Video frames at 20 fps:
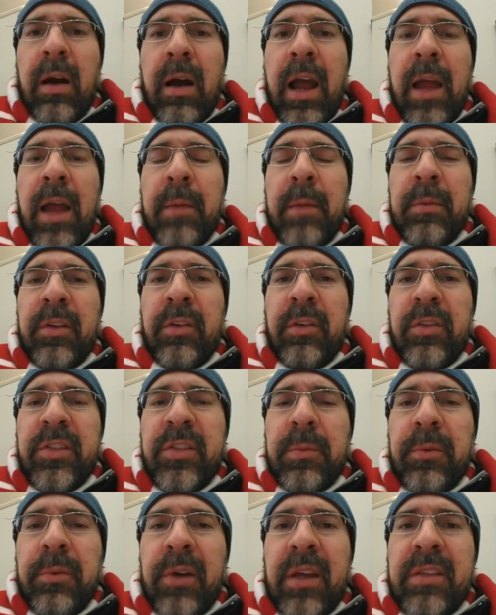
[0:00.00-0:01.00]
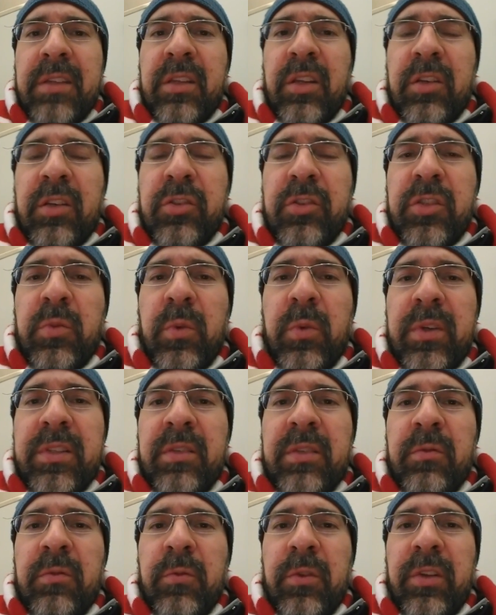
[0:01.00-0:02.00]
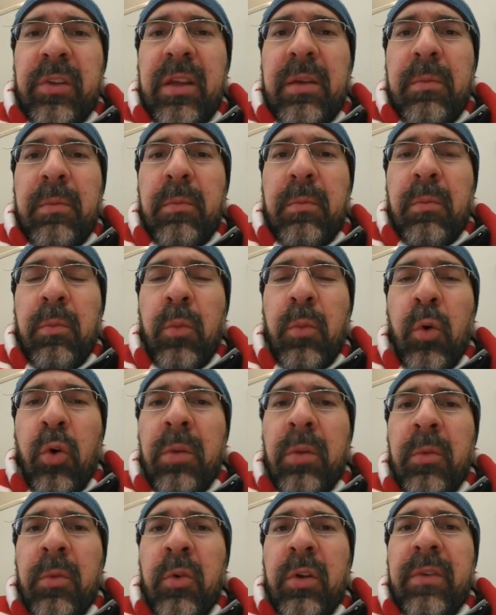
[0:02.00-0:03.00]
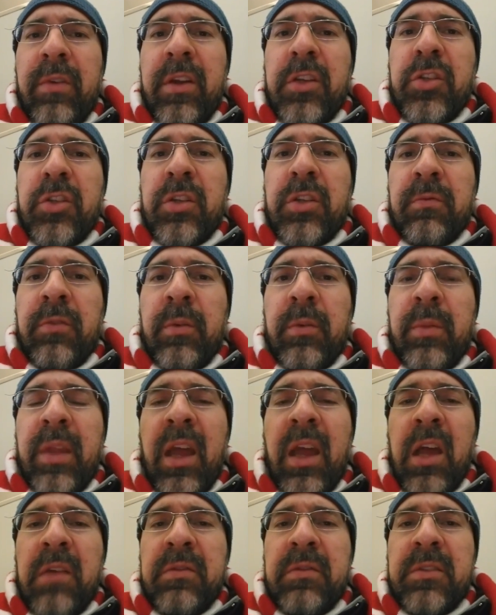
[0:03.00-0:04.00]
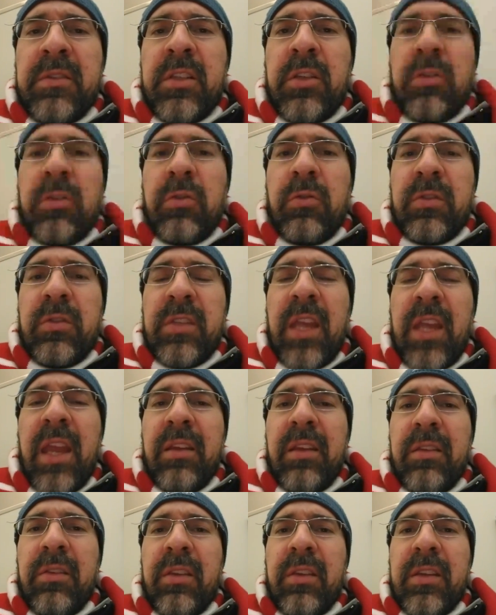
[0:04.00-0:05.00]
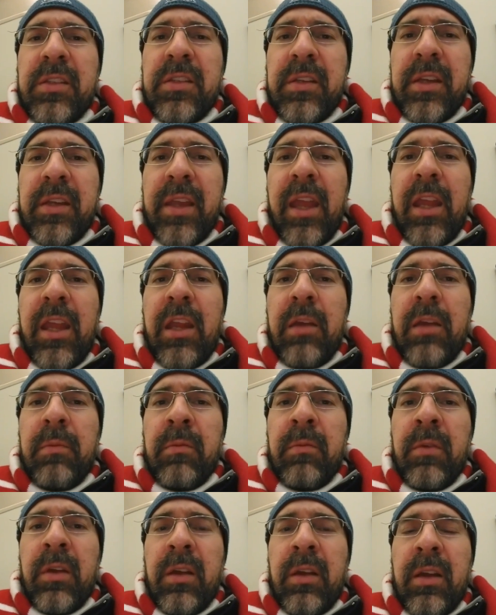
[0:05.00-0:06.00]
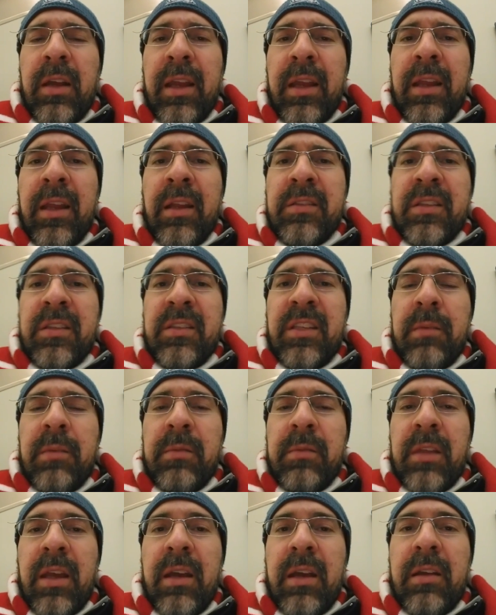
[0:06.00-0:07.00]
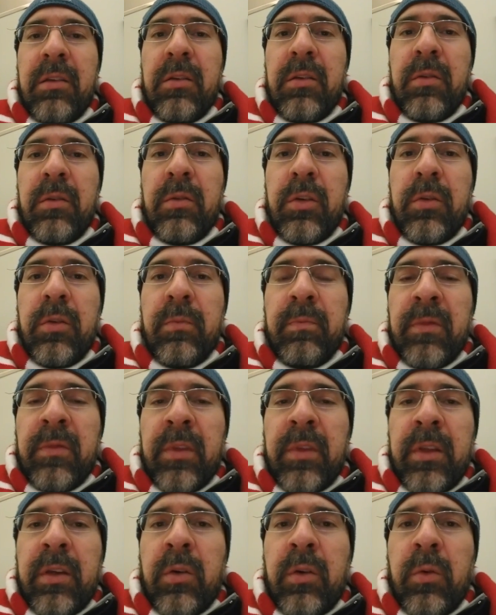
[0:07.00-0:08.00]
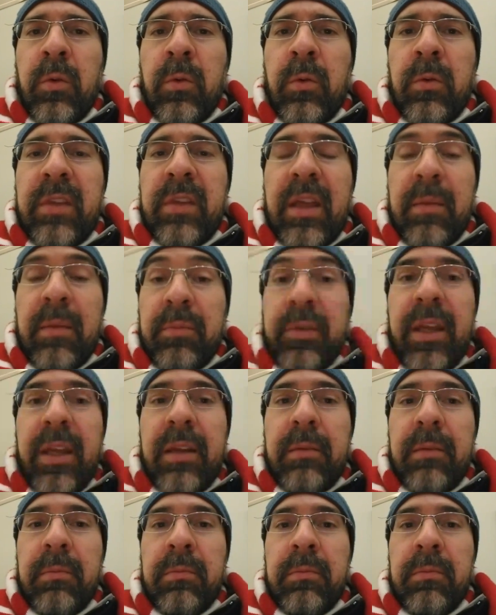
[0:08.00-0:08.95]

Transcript: I'm a little surprised that there just wasn't really more motivation from the Avs to take this game against a team that played